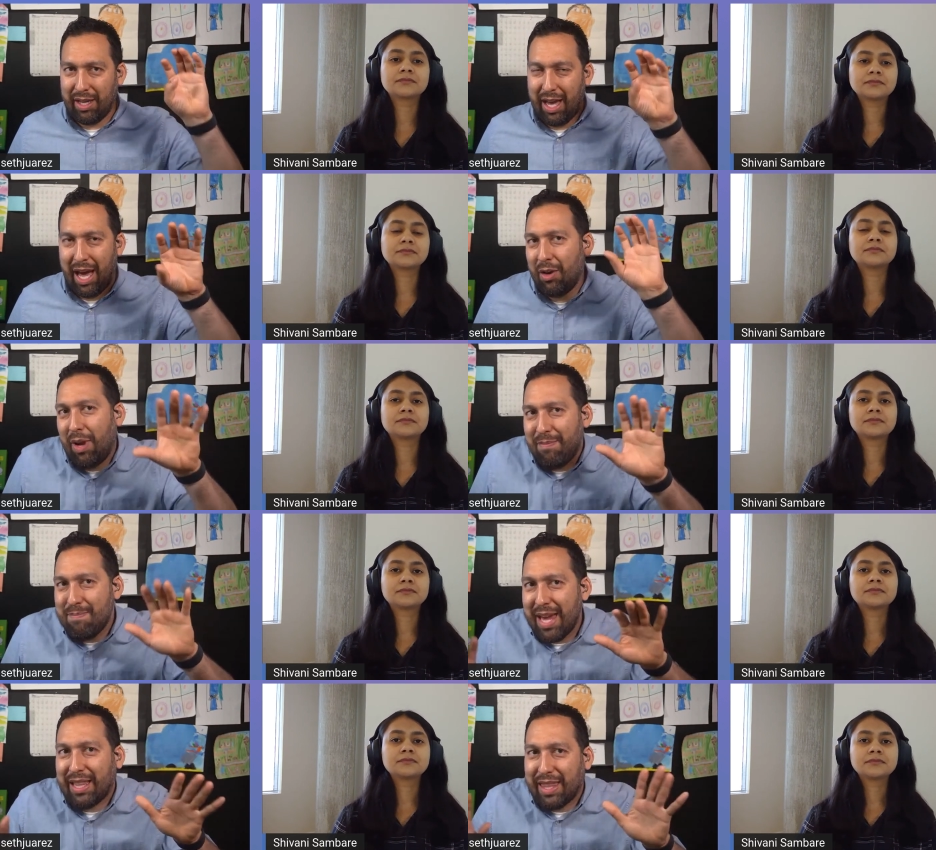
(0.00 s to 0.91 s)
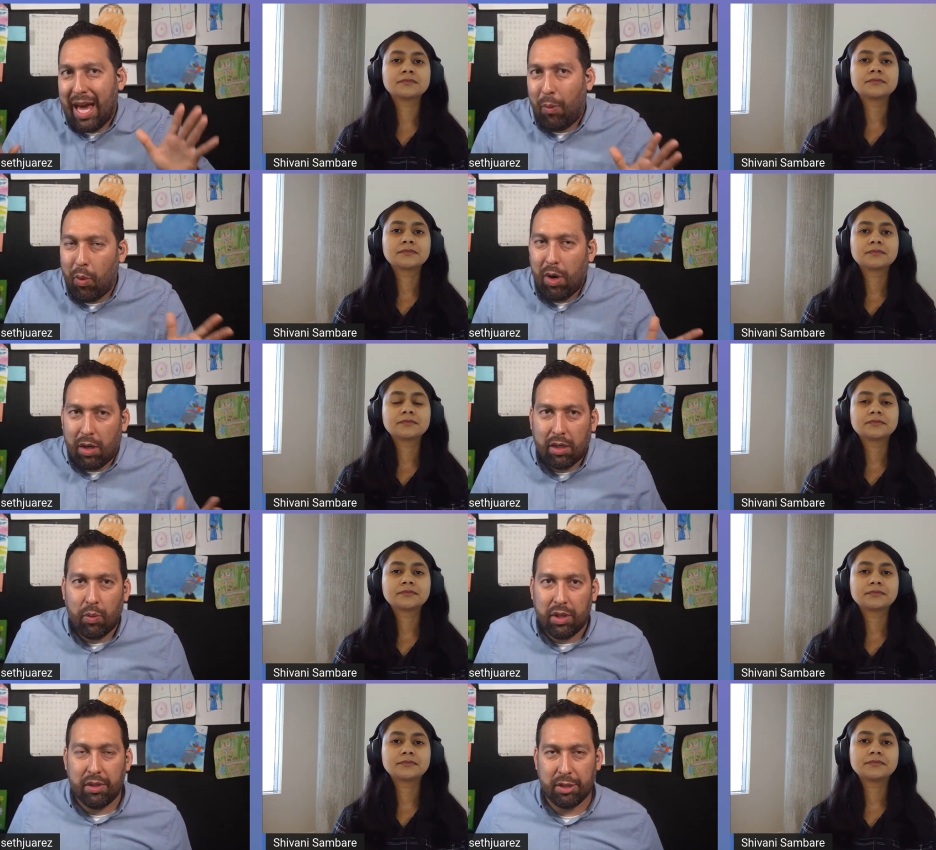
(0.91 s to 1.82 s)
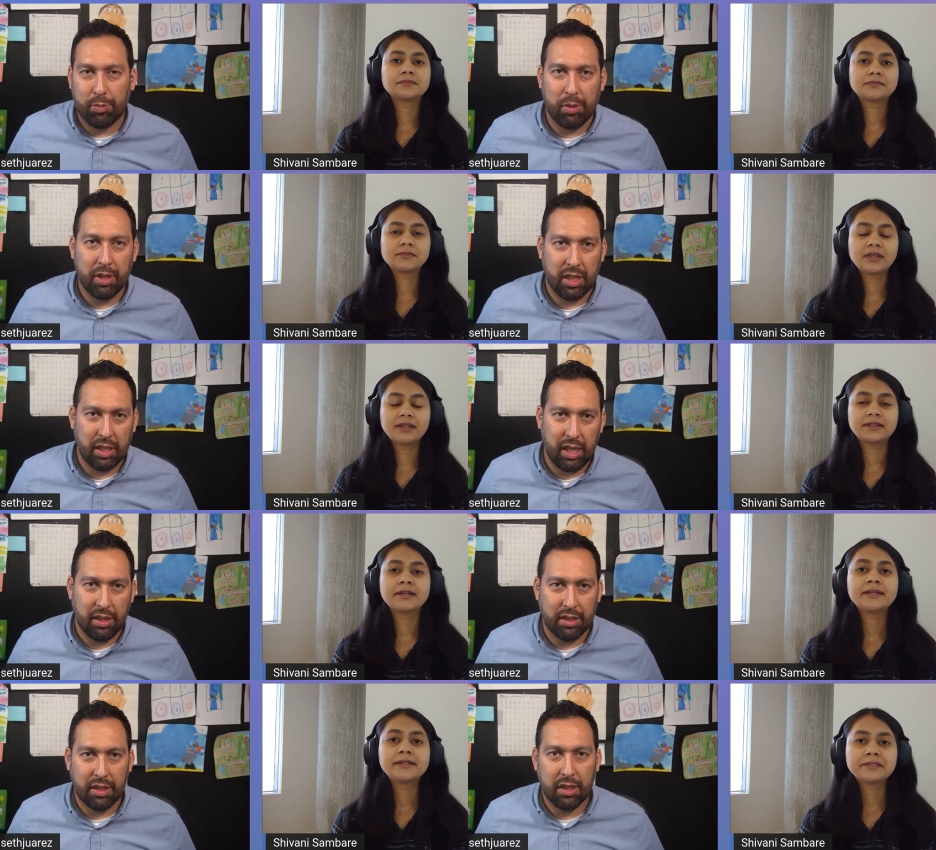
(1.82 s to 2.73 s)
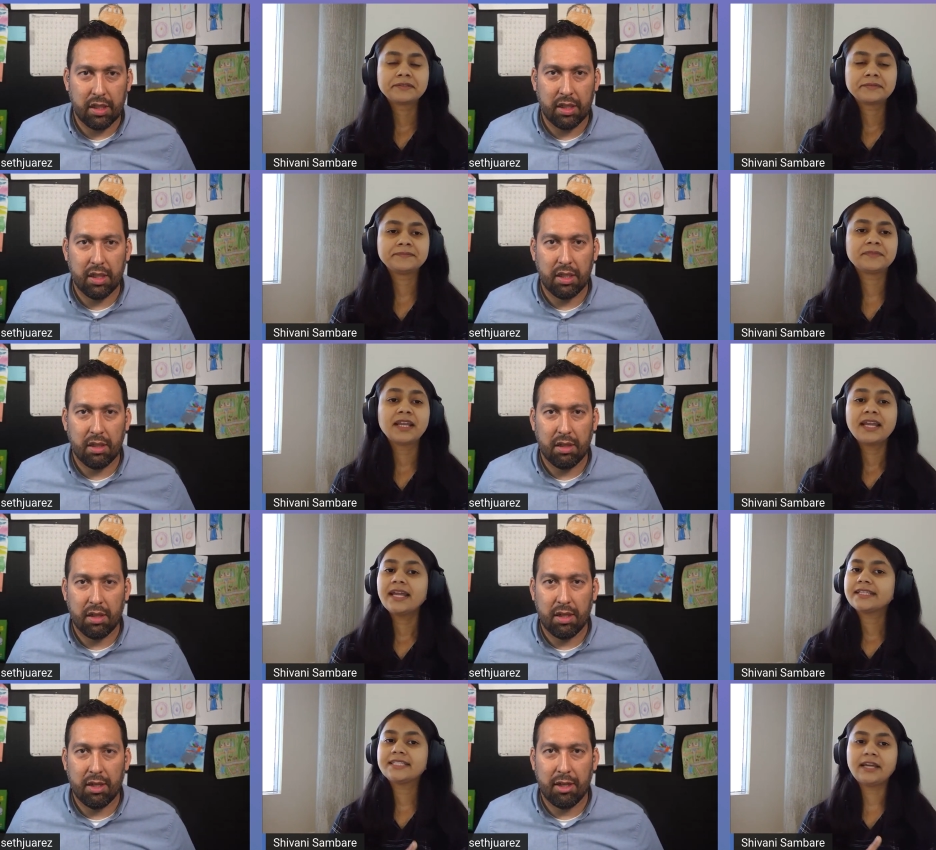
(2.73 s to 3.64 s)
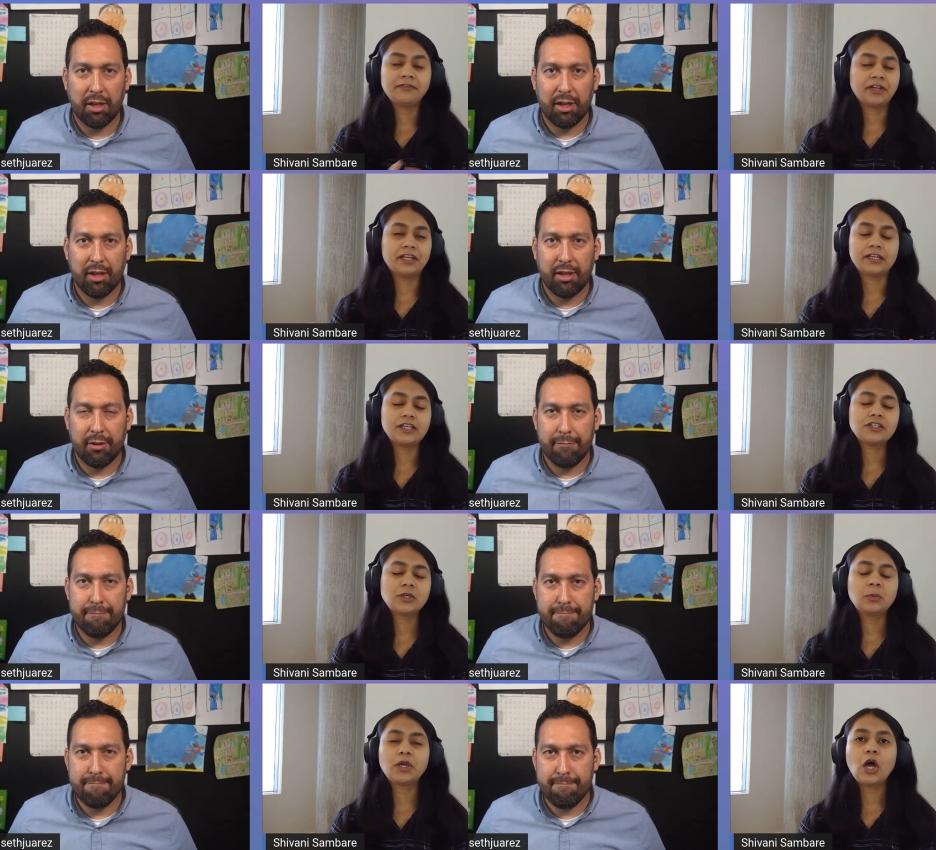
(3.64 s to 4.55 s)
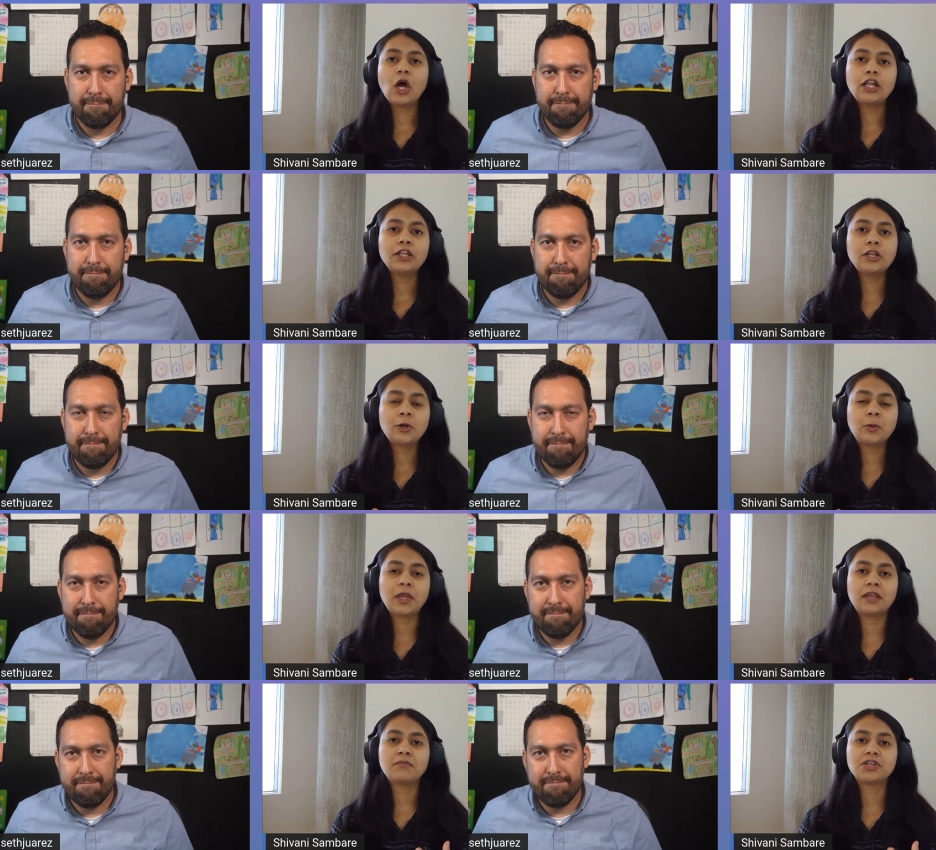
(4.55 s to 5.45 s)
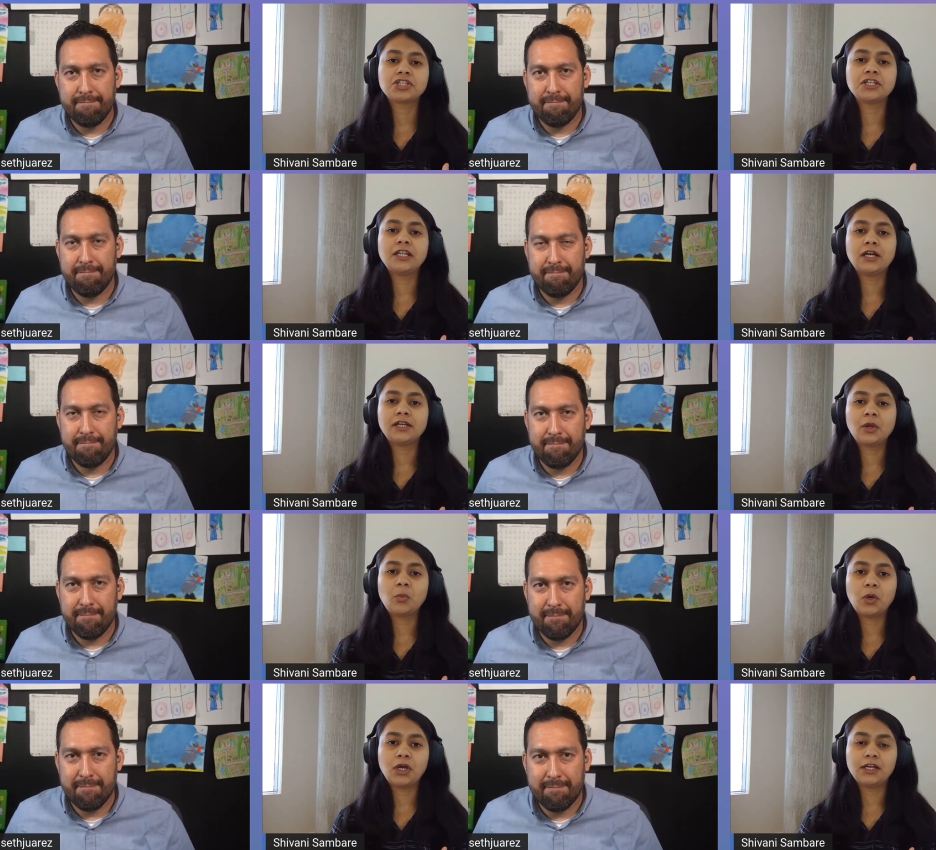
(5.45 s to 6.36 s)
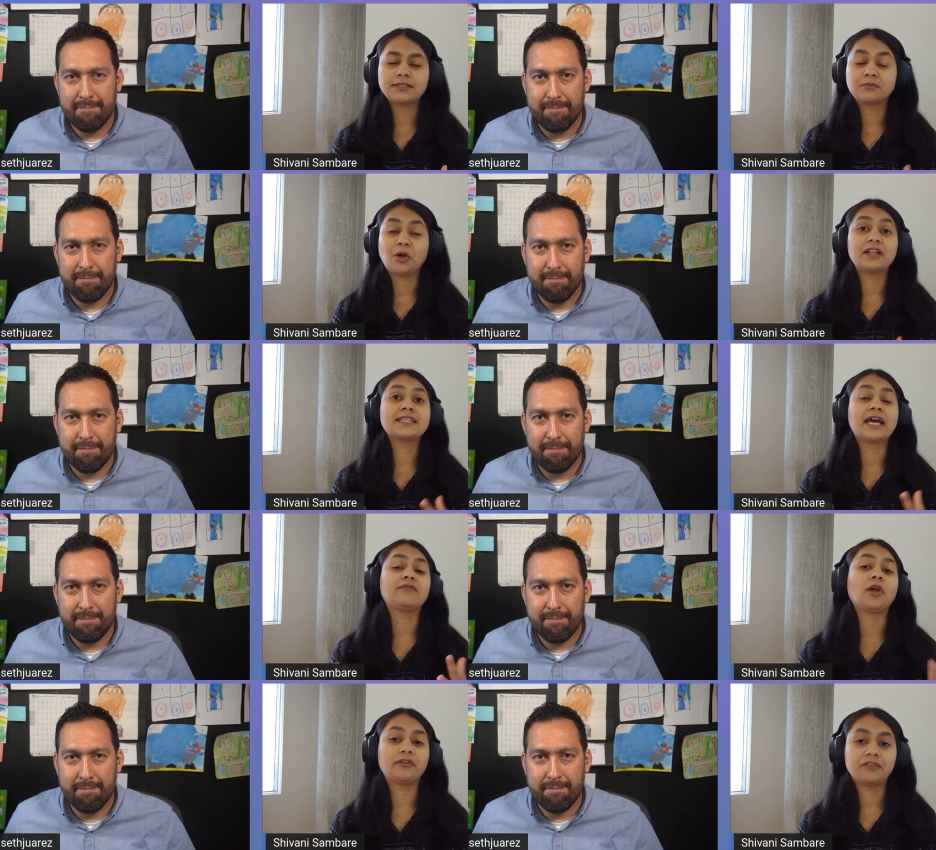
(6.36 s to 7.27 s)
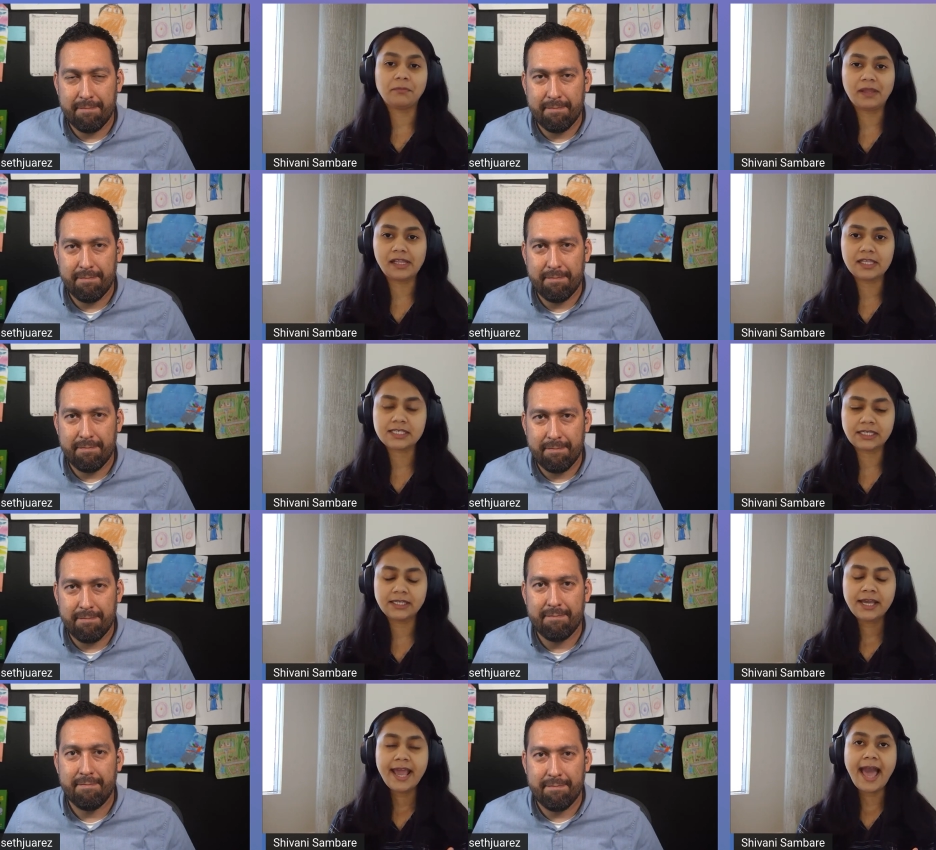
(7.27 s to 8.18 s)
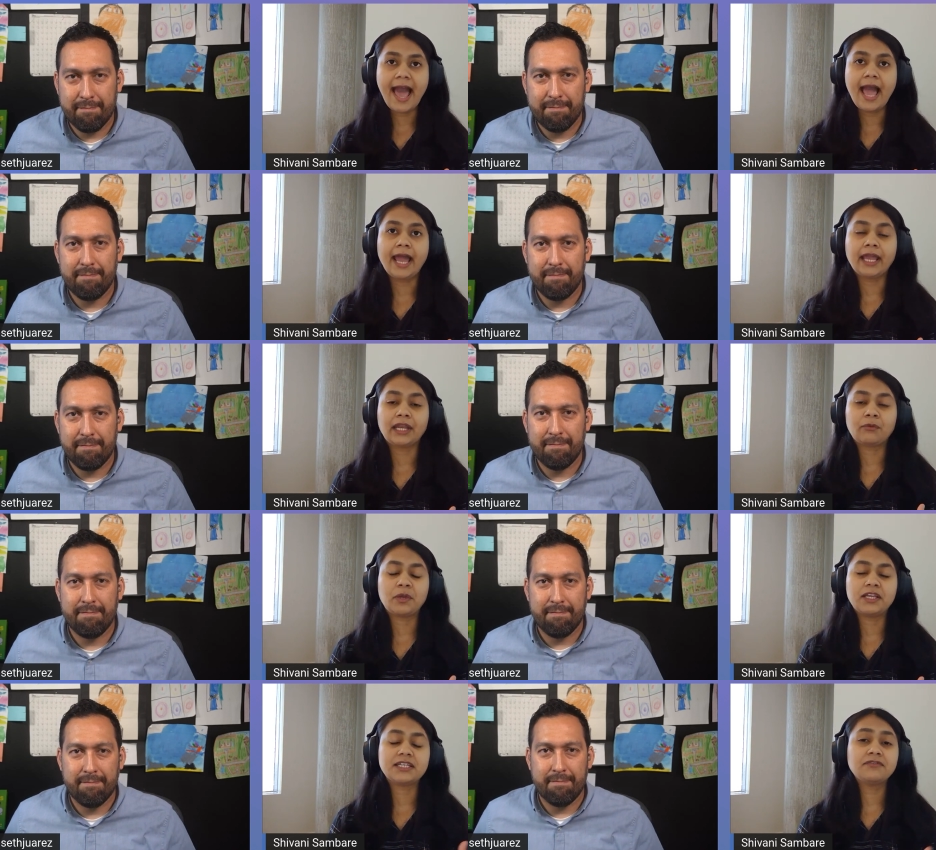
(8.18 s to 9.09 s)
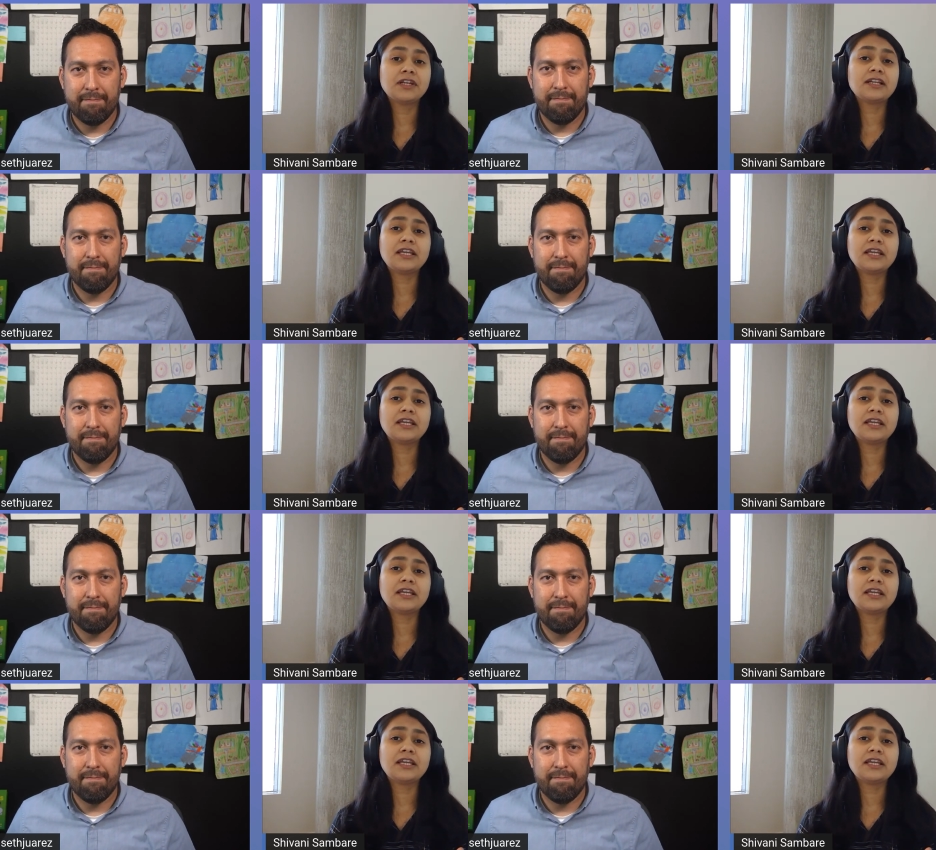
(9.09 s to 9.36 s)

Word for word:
Speaker 1: How do I make that work with those pre-built containers?
Speaker 2: Definitely. So we all know in machine learning world, models have a lot of dependency, and we definitely